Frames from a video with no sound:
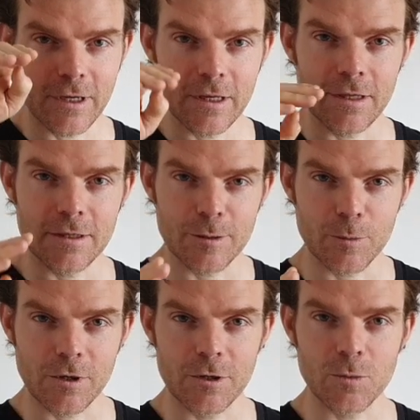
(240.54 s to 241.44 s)
This is
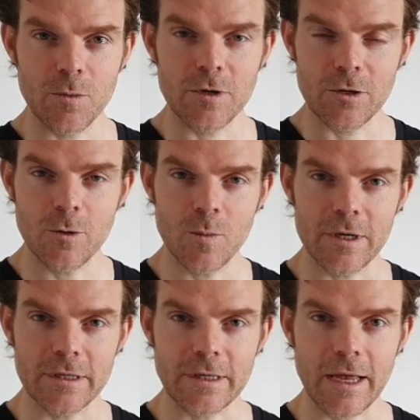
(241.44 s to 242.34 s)
because when we normally
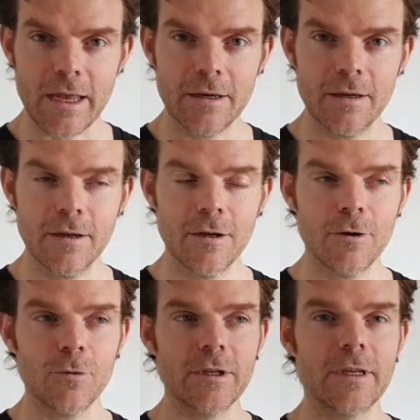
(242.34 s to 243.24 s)
stand,
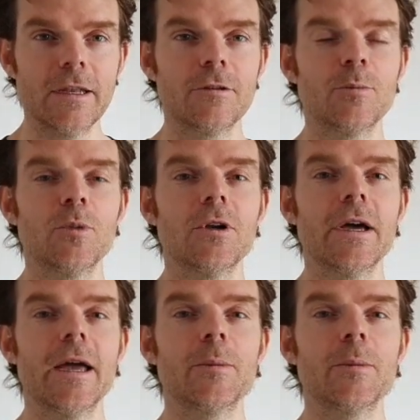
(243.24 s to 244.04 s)
we tend to pull our head